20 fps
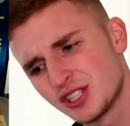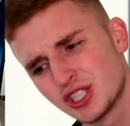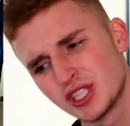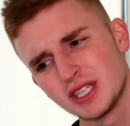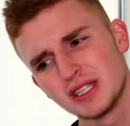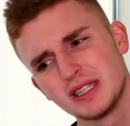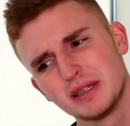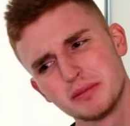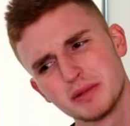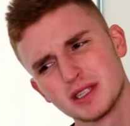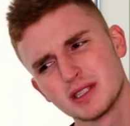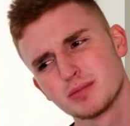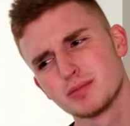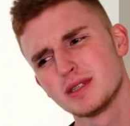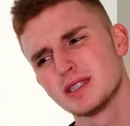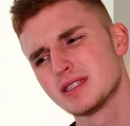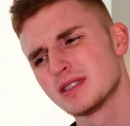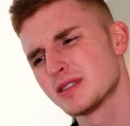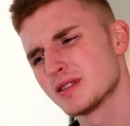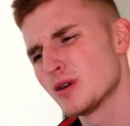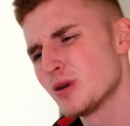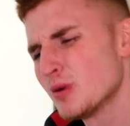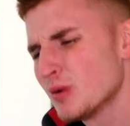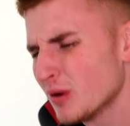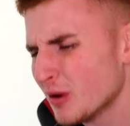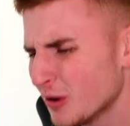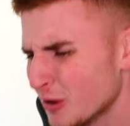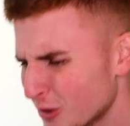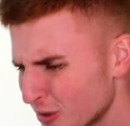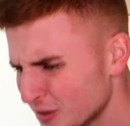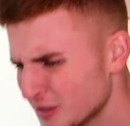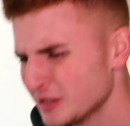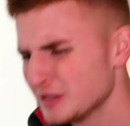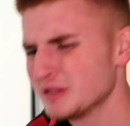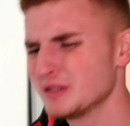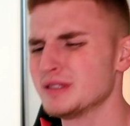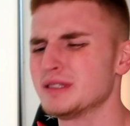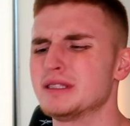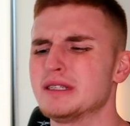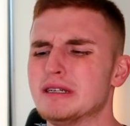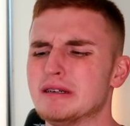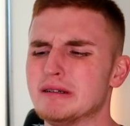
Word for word: That chili must be so old, dude.